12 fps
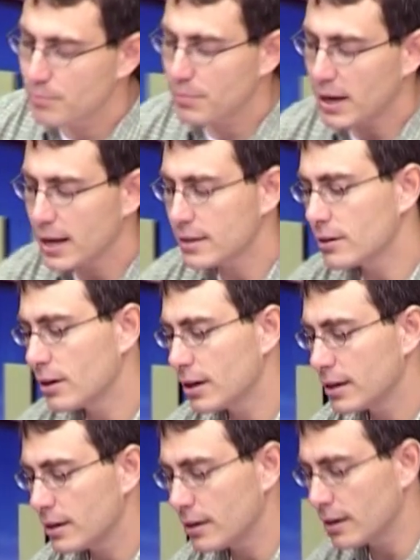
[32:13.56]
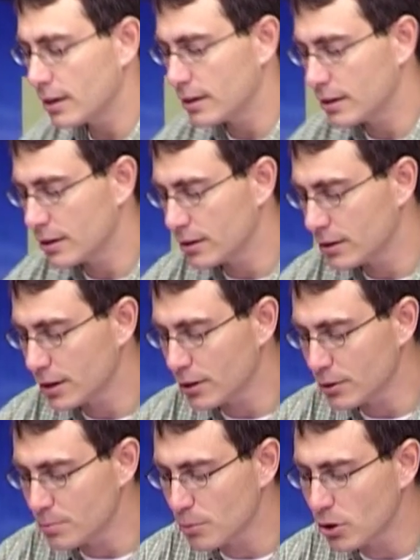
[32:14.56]
Python, uh, there,
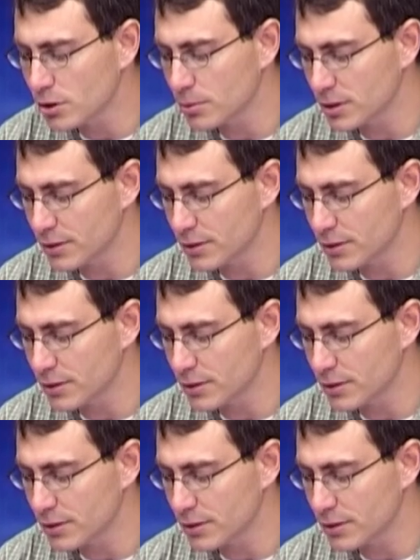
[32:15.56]
there, are multiple